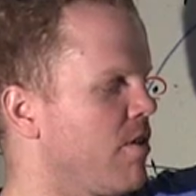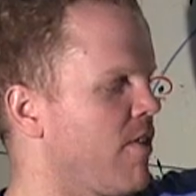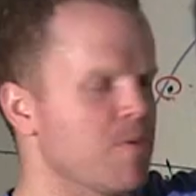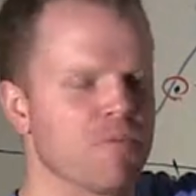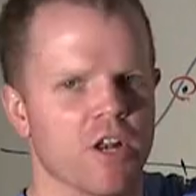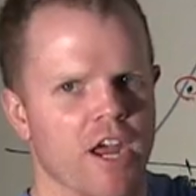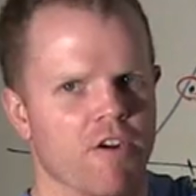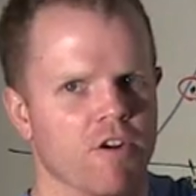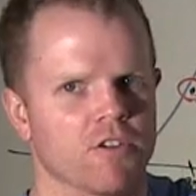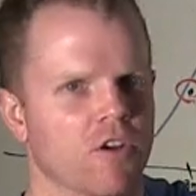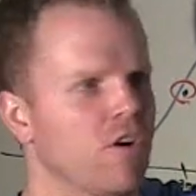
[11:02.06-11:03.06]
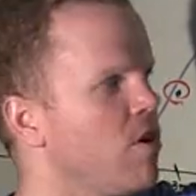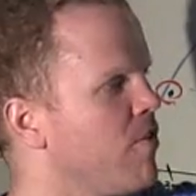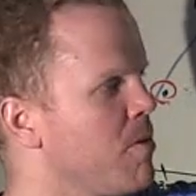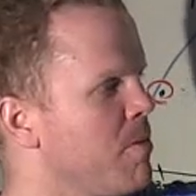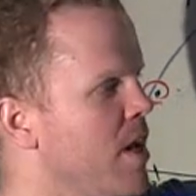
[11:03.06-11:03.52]
don't have to put arrows all
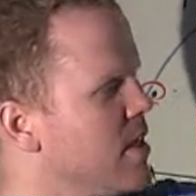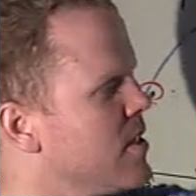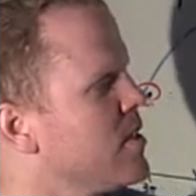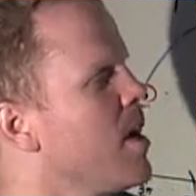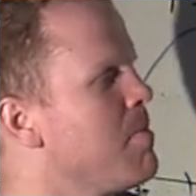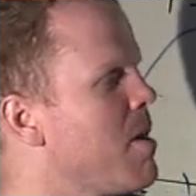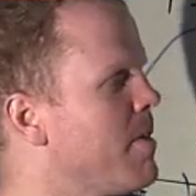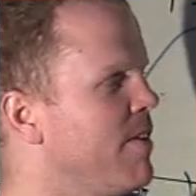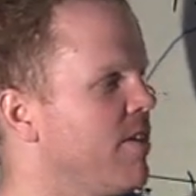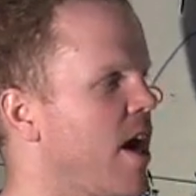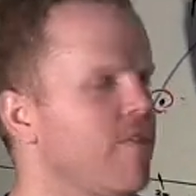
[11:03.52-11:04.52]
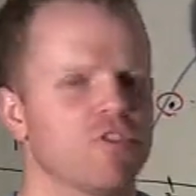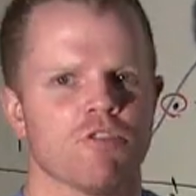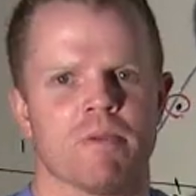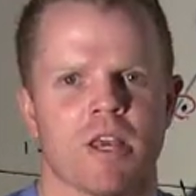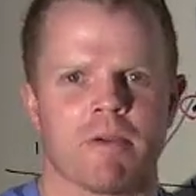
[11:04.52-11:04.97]
over the place. I maybe even have too many